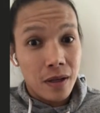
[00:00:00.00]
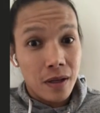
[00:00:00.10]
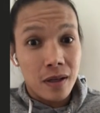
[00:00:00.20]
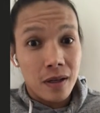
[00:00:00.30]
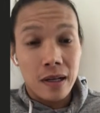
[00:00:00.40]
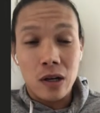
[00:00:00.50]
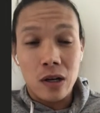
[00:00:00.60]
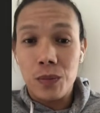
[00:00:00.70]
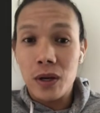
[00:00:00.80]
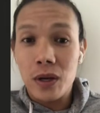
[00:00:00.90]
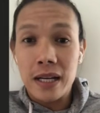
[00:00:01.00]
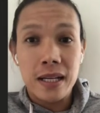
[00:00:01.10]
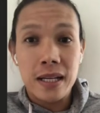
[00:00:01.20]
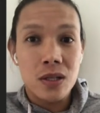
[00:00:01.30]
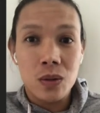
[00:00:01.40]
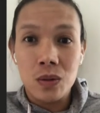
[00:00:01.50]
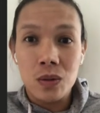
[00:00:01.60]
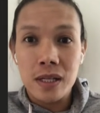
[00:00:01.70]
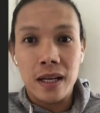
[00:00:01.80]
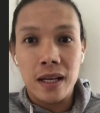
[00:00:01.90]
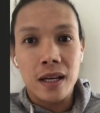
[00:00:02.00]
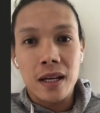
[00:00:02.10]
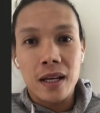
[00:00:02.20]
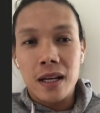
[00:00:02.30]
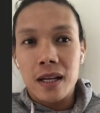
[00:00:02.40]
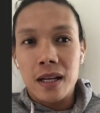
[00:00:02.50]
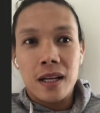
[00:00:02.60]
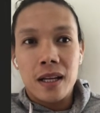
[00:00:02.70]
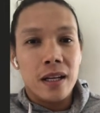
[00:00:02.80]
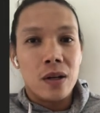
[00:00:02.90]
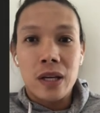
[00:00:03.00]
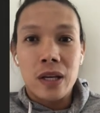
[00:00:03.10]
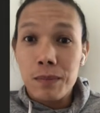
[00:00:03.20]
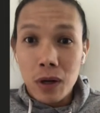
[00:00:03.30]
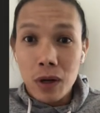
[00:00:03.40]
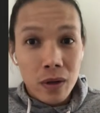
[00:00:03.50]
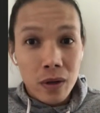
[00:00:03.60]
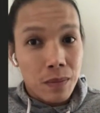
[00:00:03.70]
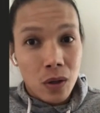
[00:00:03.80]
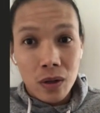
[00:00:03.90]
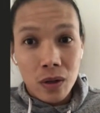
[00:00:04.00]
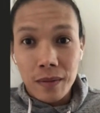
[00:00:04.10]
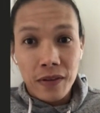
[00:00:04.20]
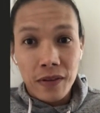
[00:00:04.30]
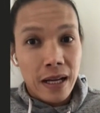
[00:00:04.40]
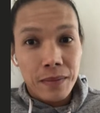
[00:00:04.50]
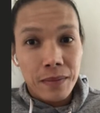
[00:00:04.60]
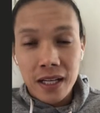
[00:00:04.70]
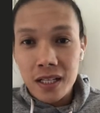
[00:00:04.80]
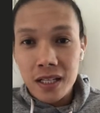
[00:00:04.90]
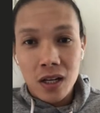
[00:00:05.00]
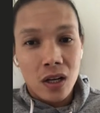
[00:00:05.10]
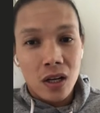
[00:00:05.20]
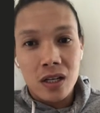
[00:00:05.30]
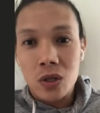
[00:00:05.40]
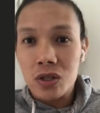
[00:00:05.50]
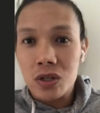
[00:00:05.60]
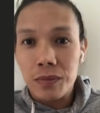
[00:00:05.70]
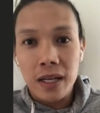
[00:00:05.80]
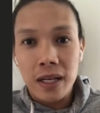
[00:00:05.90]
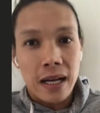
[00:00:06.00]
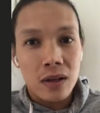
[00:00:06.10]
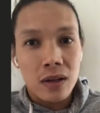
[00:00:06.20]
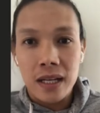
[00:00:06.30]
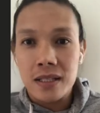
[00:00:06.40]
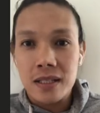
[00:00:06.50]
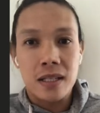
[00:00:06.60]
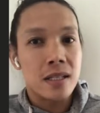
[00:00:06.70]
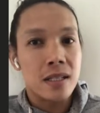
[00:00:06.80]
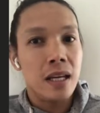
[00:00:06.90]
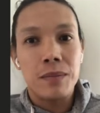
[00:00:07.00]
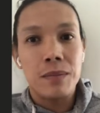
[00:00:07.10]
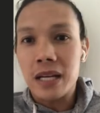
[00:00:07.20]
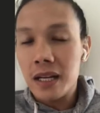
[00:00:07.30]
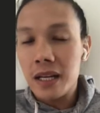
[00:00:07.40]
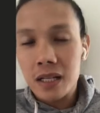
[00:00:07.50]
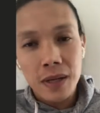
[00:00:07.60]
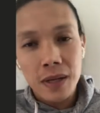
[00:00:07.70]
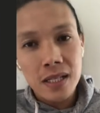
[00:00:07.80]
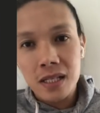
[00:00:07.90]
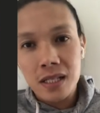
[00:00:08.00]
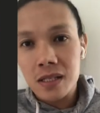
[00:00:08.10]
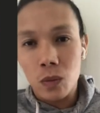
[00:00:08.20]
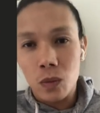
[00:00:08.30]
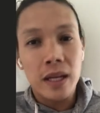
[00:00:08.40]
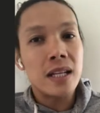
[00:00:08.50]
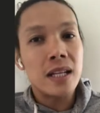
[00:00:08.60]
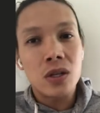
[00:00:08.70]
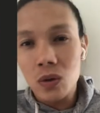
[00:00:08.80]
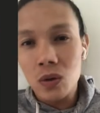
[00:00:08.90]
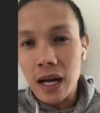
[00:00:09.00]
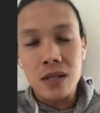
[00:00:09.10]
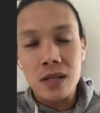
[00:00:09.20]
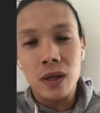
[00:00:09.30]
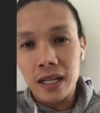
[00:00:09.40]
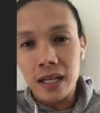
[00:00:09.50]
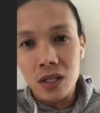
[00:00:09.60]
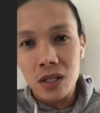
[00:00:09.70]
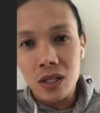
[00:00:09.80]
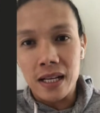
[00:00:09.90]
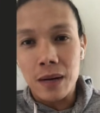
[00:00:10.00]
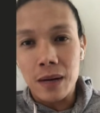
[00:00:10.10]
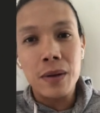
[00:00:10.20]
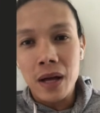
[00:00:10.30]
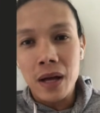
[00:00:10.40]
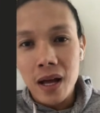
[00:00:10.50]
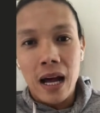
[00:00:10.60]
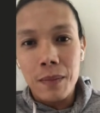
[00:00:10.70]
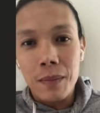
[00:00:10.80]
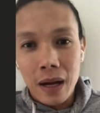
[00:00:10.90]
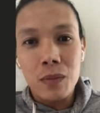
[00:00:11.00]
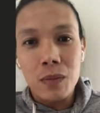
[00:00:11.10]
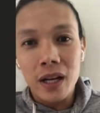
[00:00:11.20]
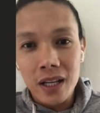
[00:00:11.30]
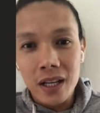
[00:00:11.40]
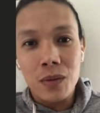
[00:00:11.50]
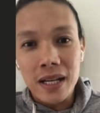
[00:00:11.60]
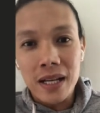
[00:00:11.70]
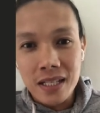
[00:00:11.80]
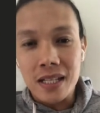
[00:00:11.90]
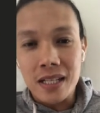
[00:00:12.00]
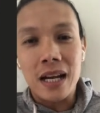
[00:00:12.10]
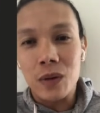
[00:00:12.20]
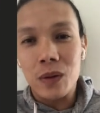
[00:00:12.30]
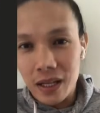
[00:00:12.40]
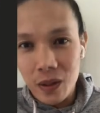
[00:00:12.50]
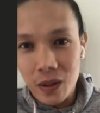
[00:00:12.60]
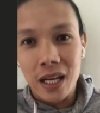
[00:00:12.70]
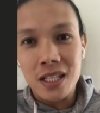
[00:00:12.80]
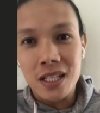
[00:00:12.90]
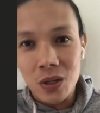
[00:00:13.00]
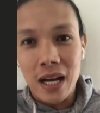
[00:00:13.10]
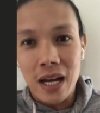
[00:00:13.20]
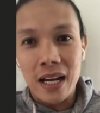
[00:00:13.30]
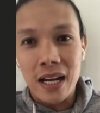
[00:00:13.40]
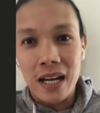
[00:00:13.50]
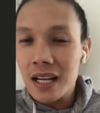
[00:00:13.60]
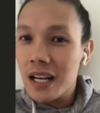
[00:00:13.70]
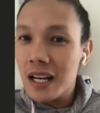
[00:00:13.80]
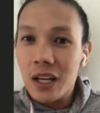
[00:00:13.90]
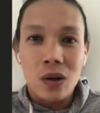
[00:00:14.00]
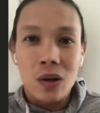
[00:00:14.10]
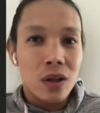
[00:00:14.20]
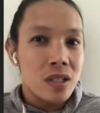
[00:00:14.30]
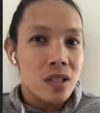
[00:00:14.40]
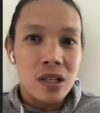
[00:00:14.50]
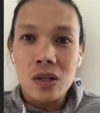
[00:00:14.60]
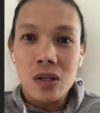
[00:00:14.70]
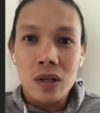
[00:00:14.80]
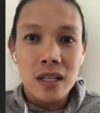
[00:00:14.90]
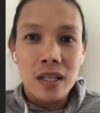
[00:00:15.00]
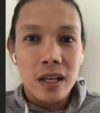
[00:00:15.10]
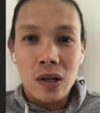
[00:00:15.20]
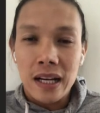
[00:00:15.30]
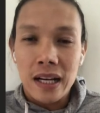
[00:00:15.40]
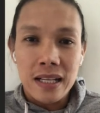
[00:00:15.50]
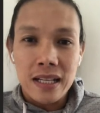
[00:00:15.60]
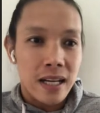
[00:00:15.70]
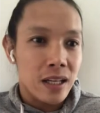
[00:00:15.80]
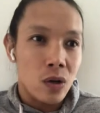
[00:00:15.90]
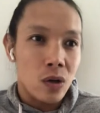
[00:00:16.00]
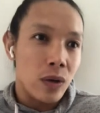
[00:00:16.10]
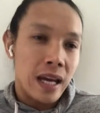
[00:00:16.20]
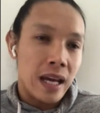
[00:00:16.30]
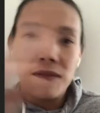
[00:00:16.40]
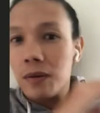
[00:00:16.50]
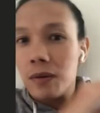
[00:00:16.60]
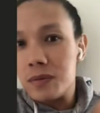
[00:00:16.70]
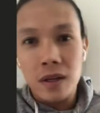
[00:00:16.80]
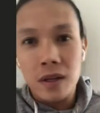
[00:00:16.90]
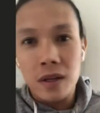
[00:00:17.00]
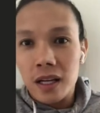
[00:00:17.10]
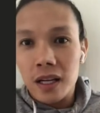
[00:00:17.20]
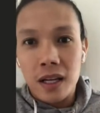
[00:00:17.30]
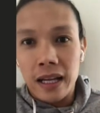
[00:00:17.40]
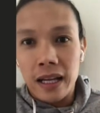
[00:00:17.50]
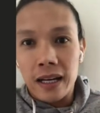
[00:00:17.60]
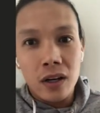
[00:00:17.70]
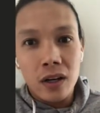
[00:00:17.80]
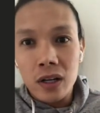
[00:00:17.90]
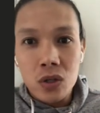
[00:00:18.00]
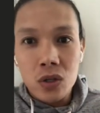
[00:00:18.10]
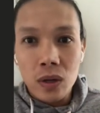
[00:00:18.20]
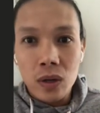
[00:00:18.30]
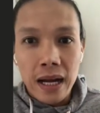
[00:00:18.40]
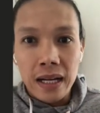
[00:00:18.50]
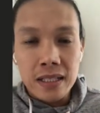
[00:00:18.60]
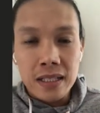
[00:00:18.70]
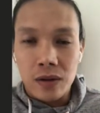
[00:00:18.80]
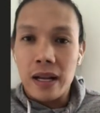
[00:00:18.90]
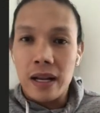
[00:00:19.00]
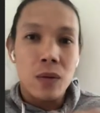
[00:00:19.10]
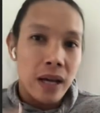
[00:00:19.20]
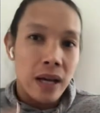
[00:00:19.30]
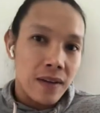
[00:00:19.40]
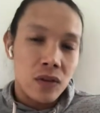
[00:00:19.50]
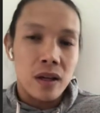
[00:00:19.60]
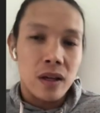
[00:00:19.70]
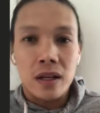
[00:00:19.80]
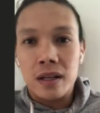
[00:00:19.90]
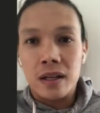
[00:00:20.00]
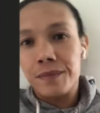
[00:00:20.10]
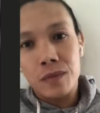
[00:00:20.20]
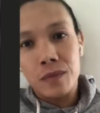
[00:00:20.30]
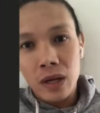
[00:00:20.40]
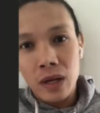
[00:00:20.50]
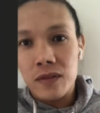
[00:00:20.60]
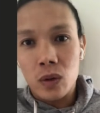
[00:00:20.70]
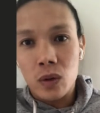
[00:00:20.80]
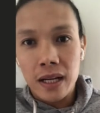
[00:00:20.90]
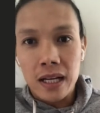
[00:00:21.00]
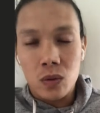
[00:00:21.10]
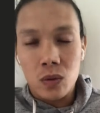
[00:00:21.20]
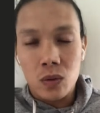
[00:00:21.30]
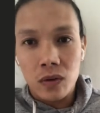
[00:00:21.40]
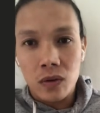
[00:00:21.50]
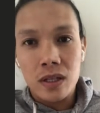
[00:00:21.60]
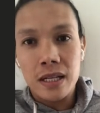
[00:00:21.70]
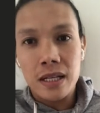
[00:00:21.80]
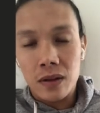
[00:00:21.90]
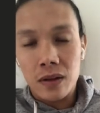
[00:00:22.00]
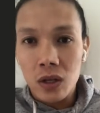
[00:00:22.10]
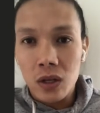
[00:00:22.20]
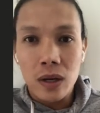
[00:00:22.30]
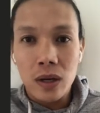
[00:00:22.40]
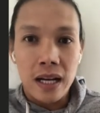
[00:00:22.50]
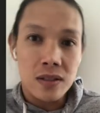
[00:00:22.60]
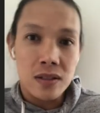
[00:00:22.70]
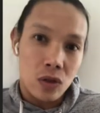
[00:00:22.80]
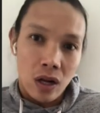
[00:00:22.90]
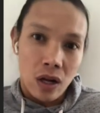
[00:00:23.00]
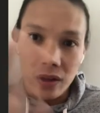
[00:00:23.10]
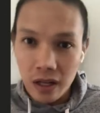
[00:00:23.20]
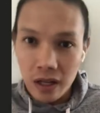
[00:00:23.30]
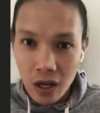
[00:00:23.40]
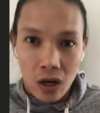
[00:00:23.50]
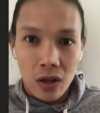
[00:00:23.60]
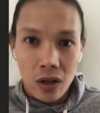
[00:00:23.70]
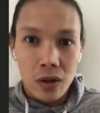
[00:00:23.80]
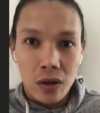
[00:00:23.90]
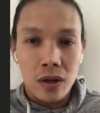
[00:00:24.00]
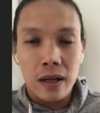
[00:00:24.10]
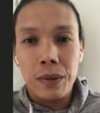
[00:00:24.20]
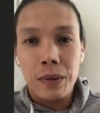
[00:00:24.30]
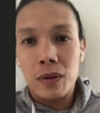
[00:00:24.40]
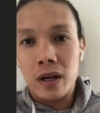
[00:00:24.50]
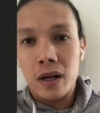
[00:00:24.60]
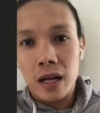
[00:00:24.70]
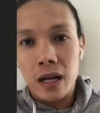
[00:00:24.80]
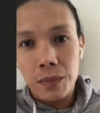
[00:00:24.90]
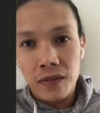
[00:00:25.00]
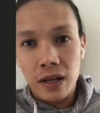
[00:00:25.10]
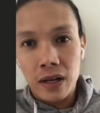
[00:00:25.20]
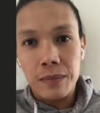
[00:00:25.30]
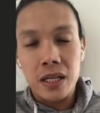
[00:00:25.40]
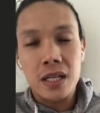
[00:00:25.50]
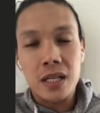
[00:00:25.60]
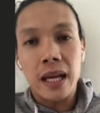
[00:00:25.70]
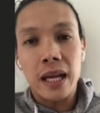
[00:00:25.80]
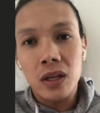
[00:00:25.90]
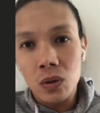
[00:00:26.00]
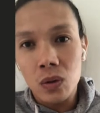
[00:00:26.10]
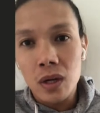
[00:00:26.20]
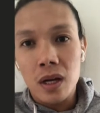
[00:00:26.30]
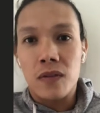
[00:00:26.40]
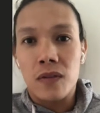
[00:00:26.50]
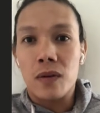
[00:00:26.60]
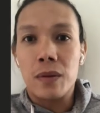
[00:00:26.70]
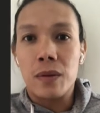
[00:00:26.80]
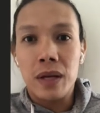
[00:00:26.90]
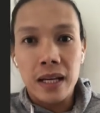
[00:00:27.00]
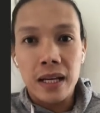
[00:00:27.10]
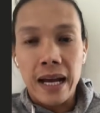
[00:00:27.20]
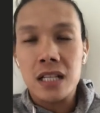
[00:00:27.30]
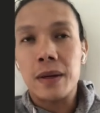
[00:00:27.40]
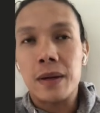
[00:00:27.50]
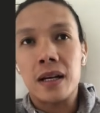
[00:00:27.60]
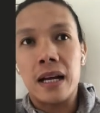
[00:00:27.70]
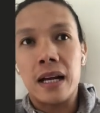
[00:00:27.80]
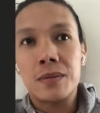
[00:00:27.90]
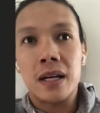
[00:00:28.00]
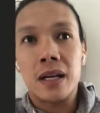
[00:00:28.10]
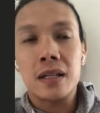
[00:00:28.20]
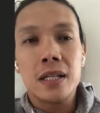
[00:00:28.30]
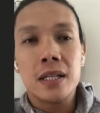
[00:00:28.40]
I hope you guys stay tuned. Stay, you know, keep blowing up FilAm Nation, all our social media outlets. Just keep sending us messages. We get to you guys. We get to you guys. I'm reading your messages. We get to you guys. You know, there's only, you know, like I said, you know, we came from like literally 2 guys, and now we have 20 guys working for us now. Thank you guys, all the people that are helping FilAm Nation. Thank you from the media aspect.